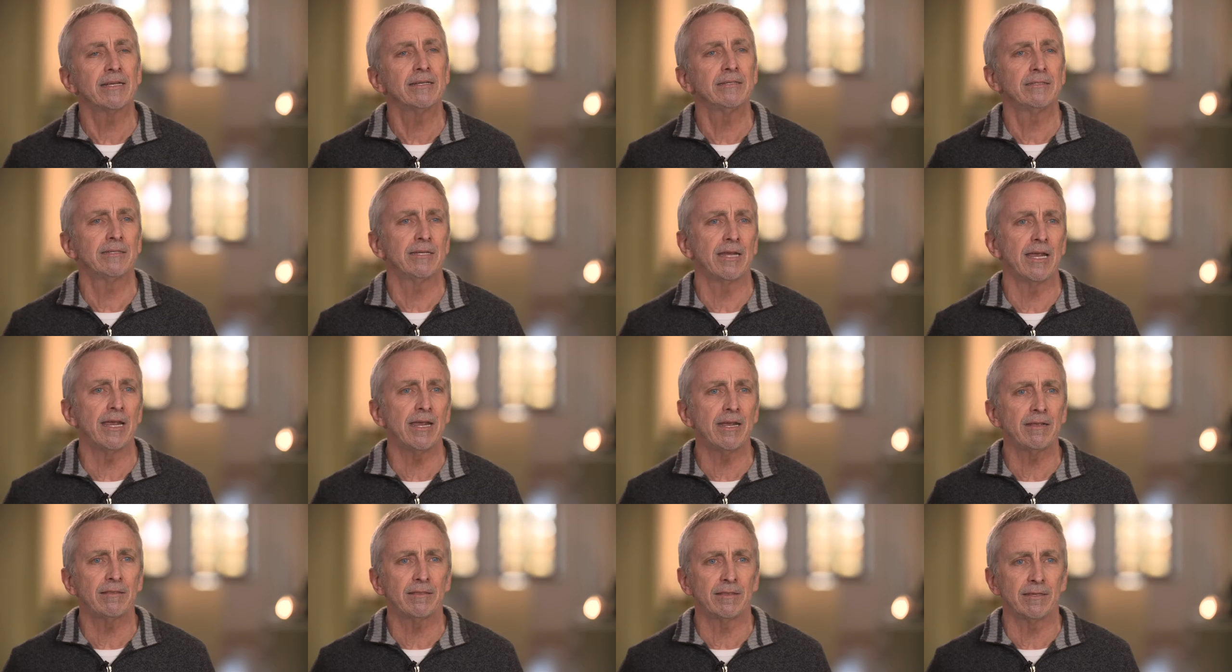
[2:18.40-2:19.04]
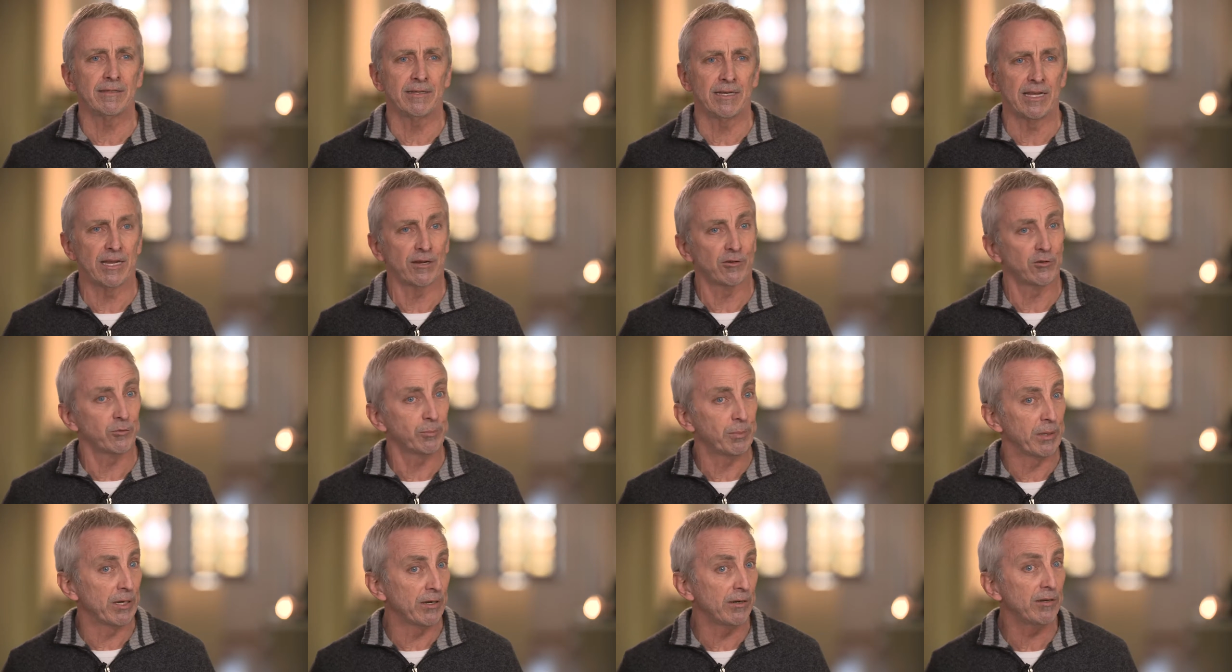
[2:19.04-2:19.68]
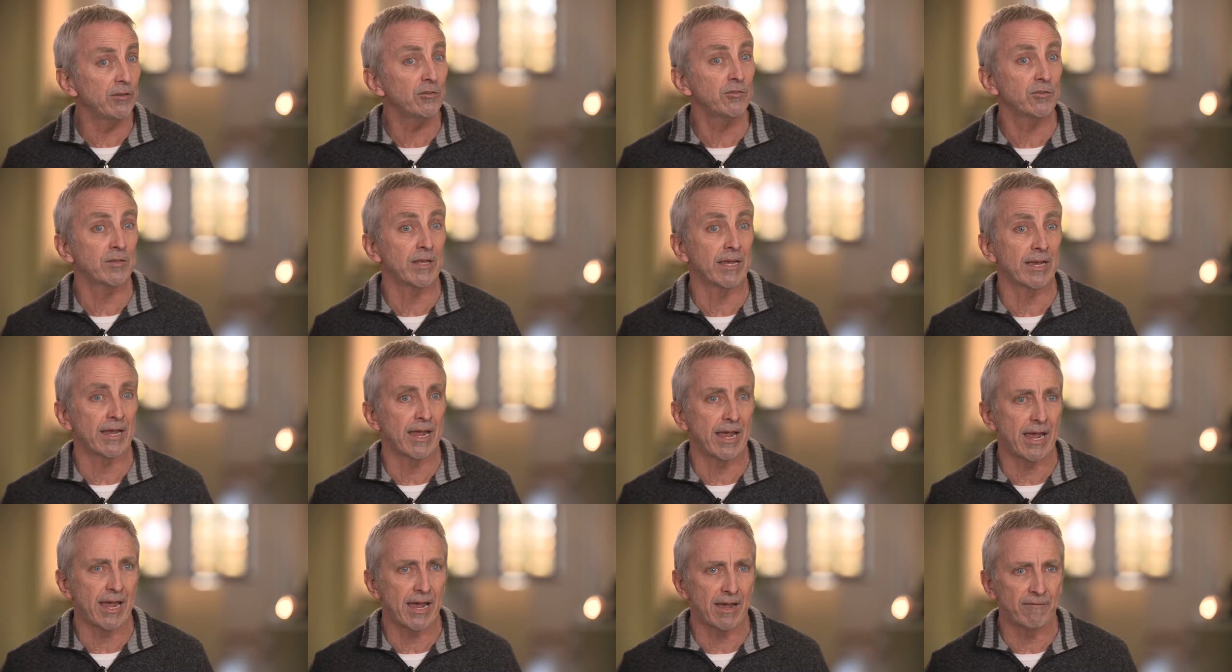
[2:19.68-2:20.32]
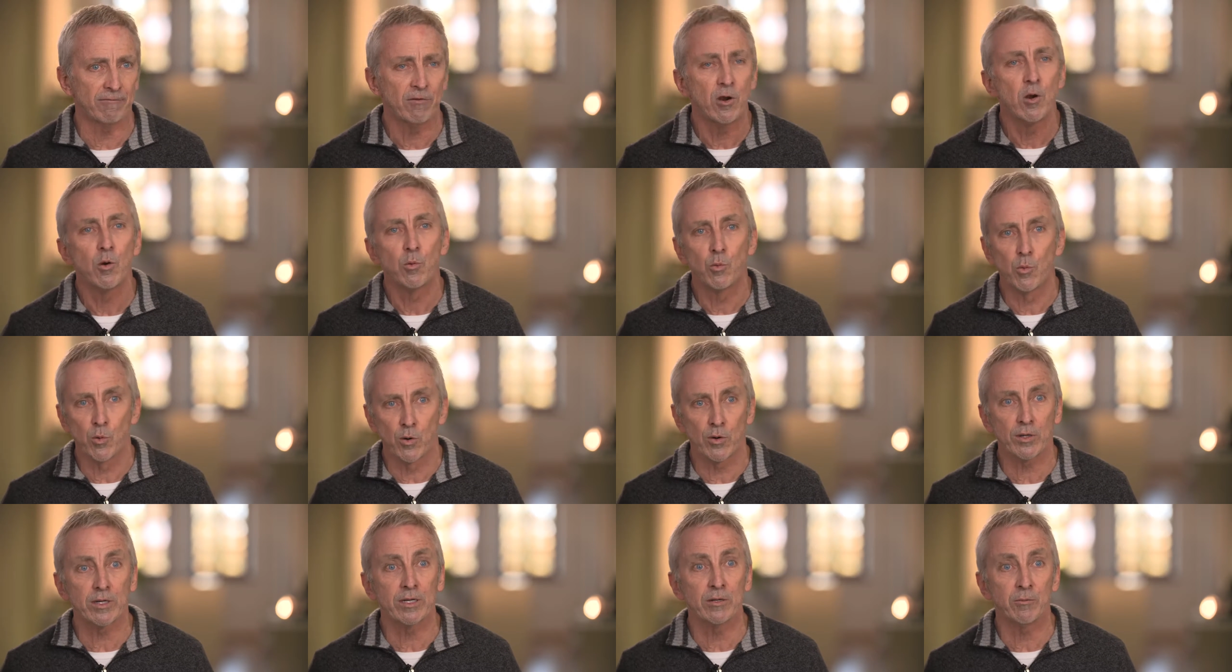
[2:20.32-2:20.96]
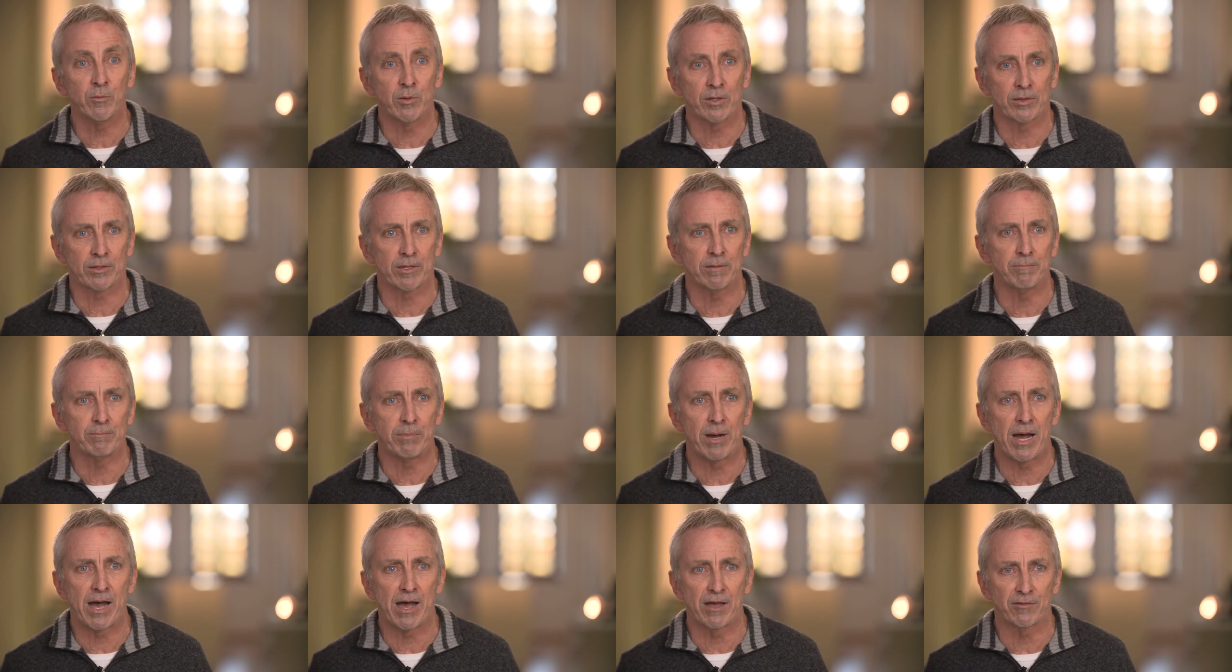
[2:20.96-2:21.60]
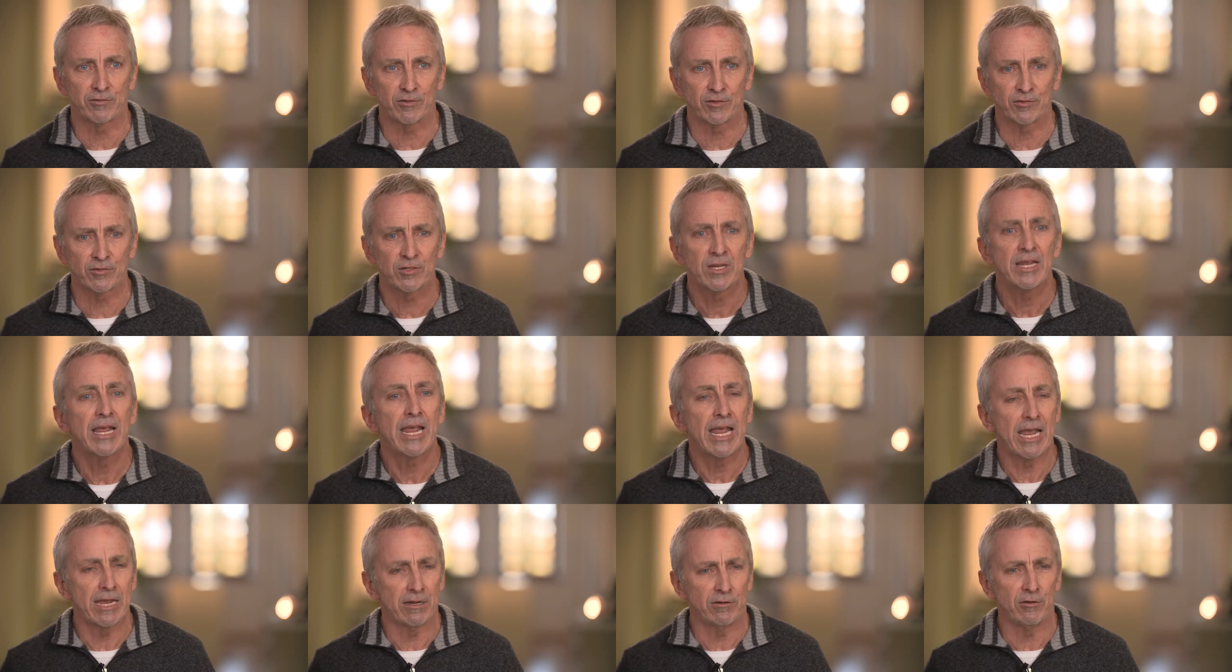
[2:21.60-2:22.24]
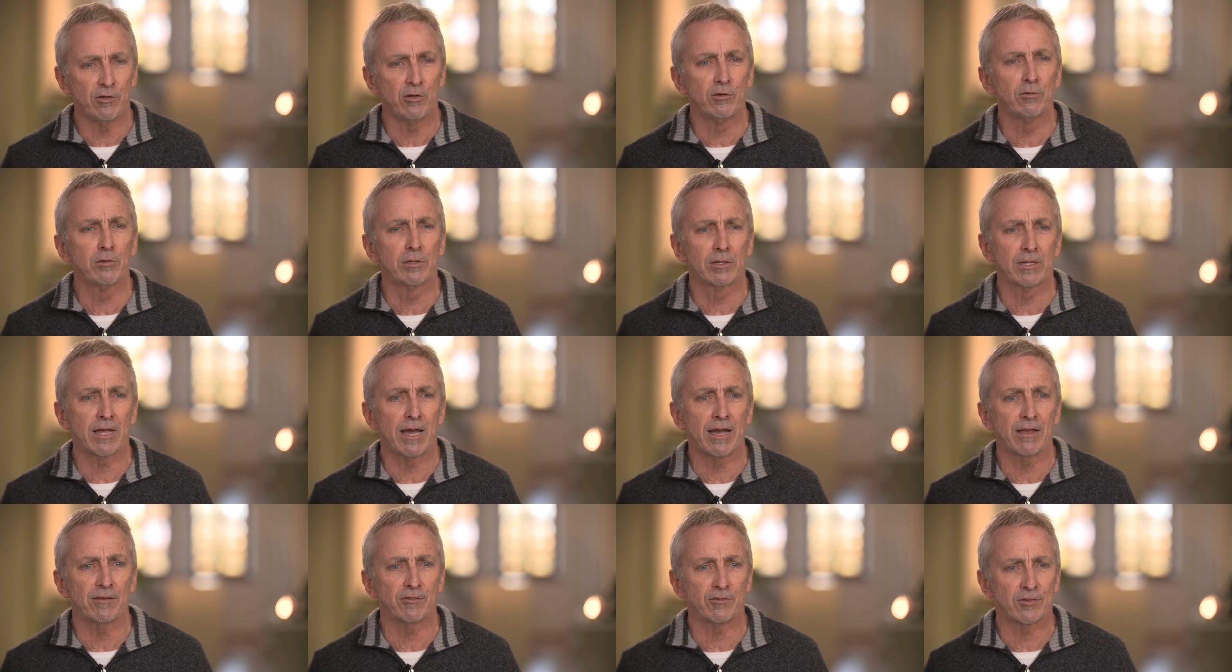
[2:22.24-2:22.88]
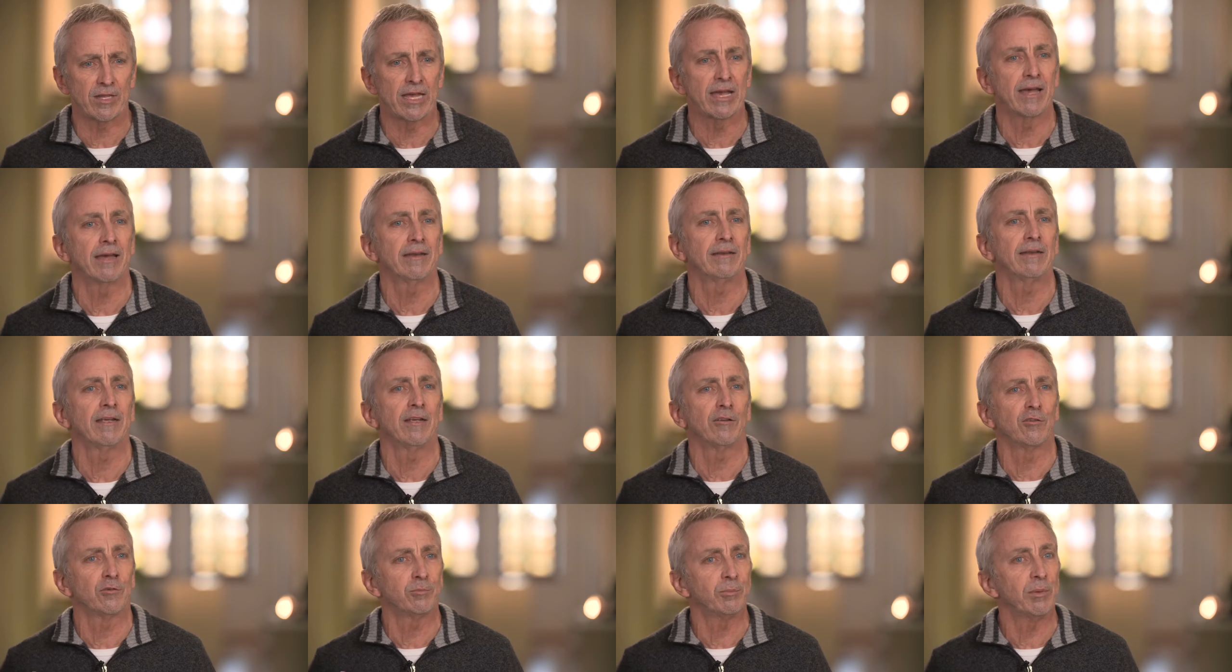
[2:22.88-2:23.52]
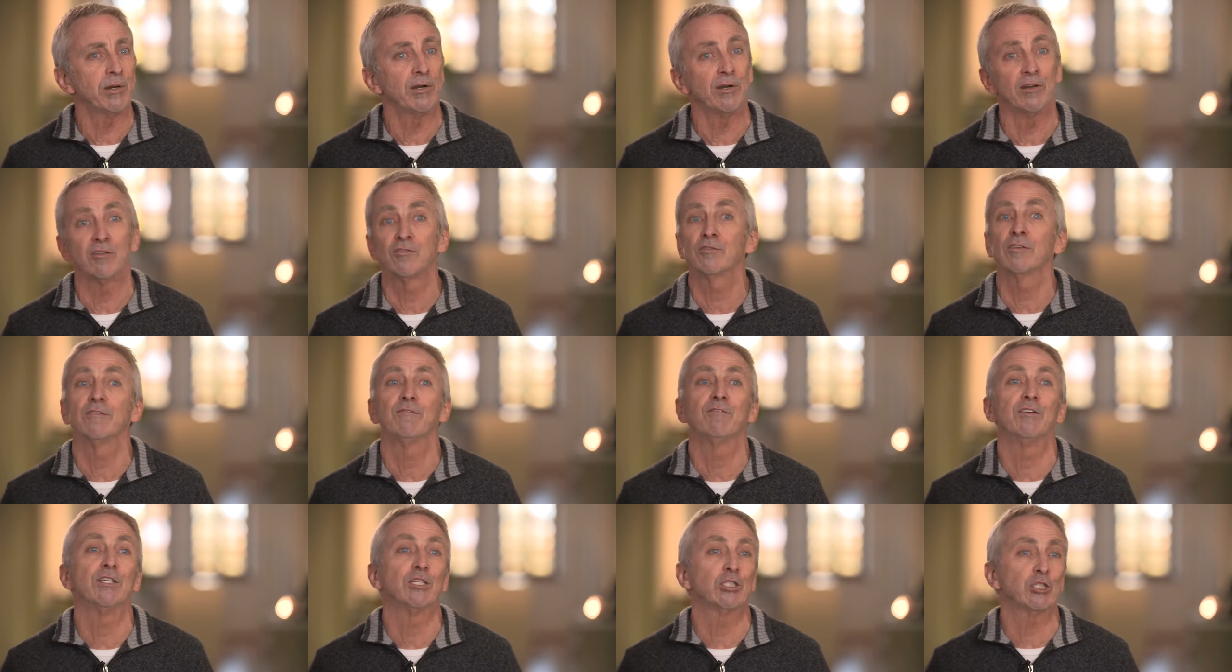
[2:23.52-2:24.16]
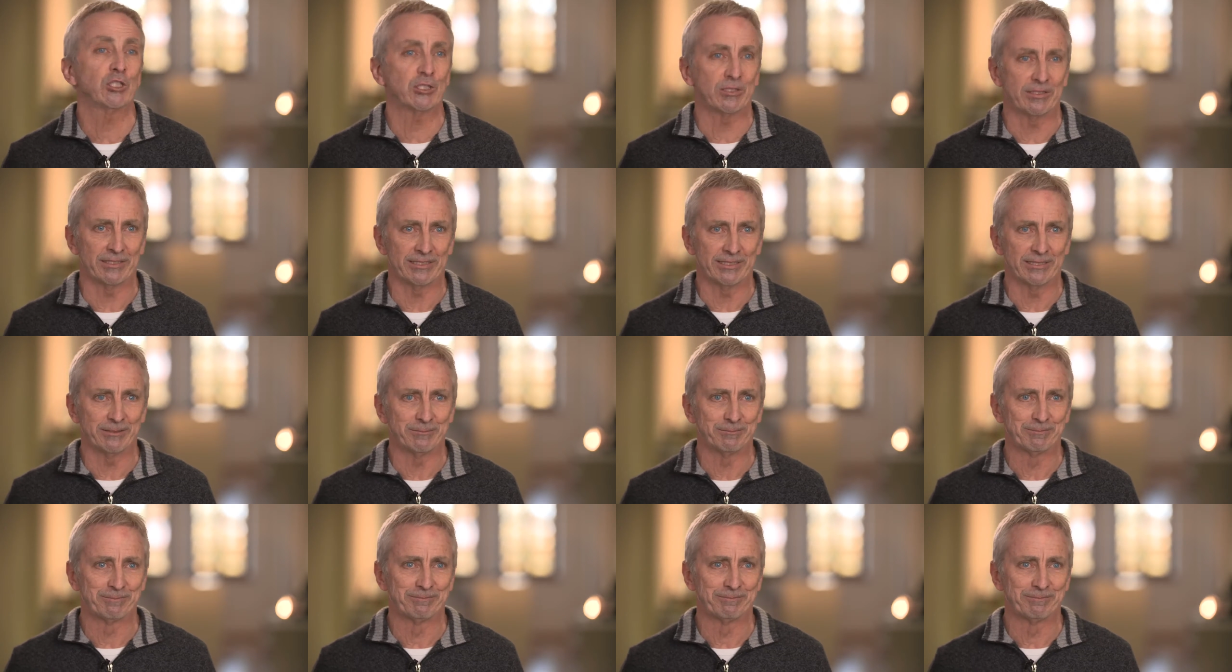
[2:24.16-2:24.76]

can take the experience they have working with composites and utilize that experience efficiently.